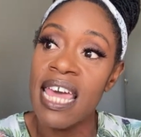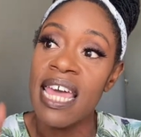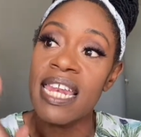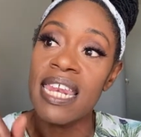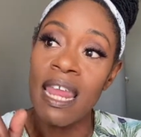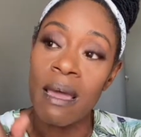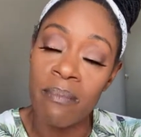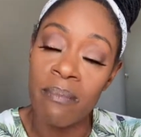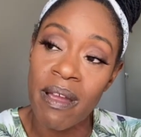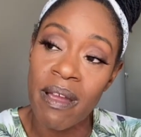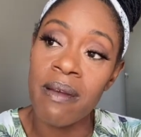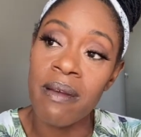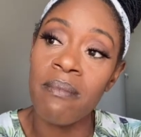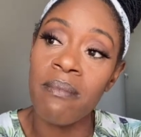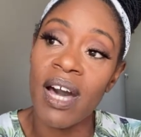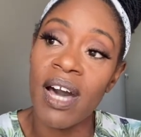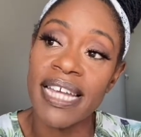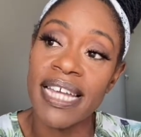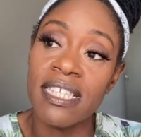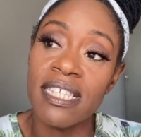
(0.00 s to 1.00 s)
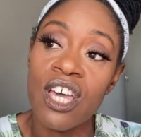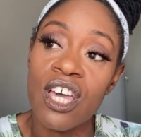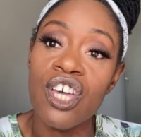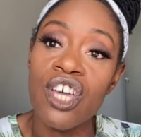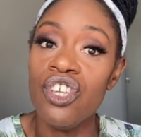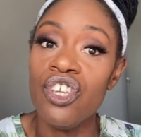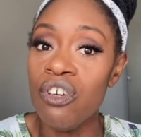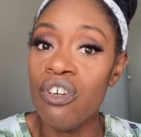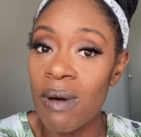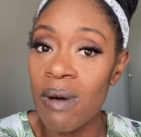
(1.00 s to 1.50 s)
Now, bear in mind,
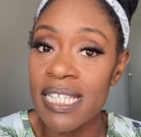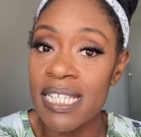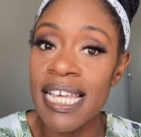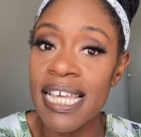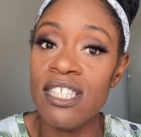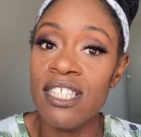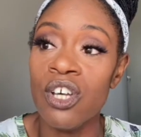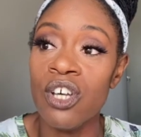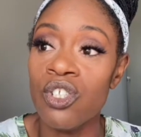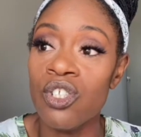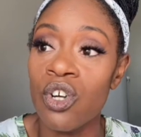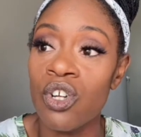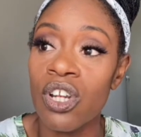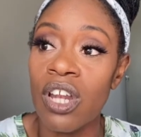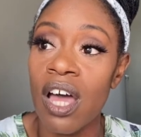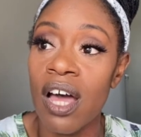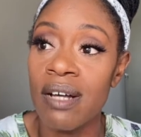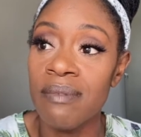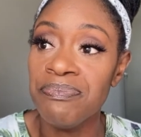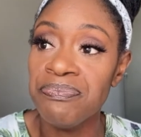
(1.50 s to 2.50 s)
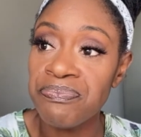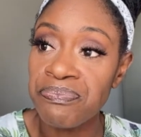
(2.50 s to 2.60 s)
you might say to your toddler,